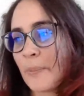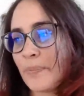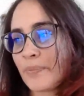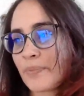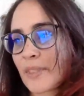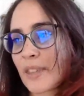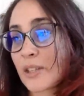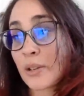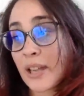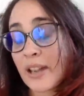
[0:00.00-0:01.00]

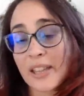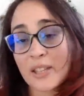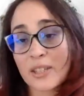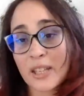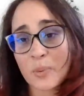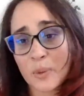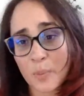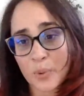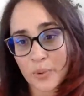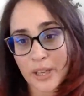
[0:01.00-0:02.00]
Um, so yeah, that's
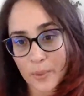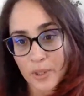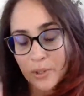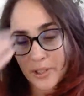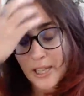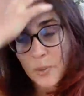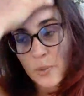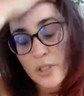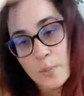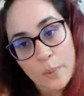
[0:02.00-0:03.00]
that's what that what
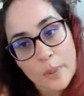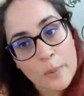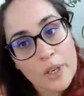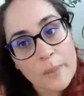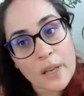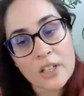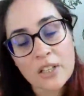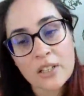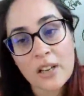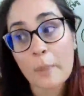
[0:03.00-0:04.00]
that's what's brought me pretty
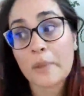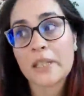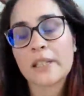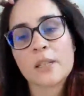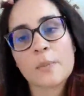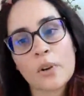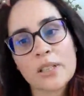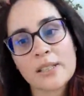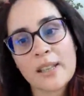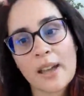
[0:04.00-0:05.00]
much up until this
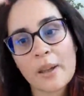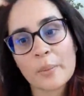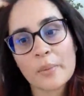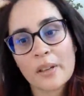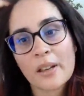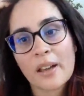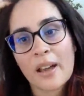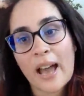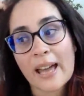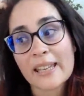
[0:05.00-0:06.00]
point in time,
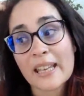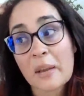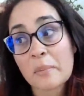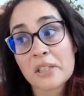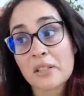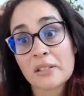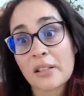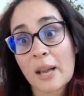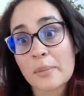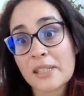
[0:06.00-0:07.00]
and I'm
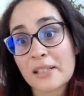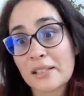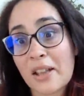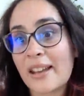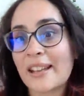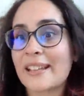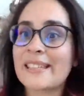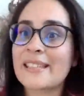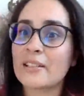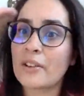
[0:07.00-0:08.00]
still I'm still
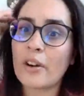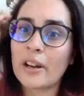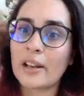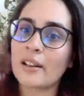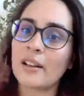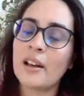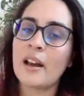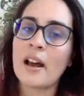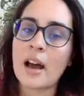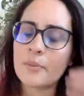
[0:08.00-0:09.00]
learning and still going.
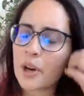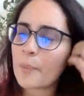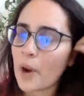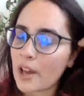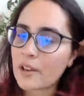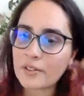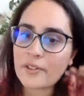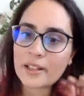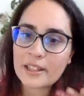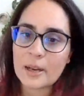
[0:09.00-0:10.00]
I'm very proud
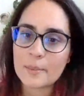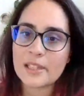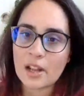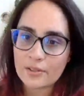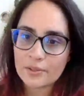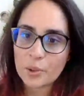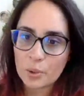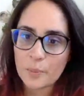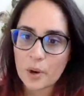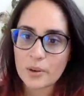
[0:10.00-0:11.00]
of the fact that I'm a
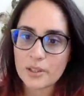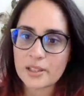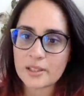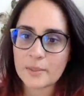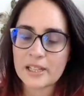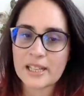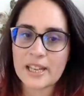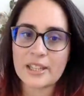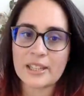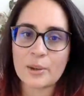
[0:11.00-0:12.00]
self-taught poet
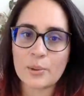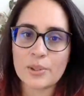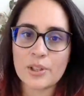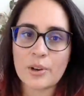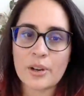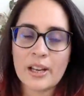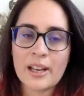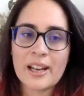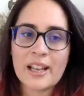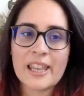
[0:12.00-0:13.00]
because I think that also
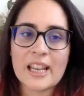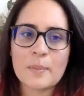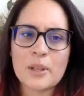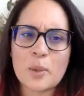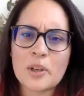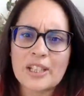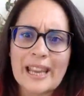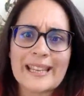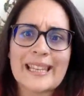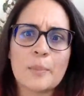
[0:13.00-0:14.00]
there can be so
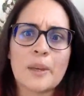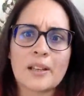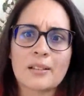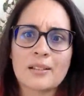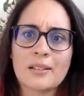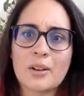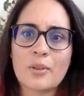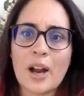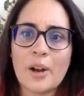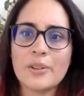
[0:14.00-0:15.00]
much gatekeeping
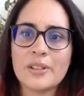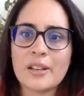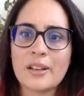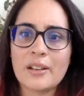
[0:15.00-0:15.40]
around.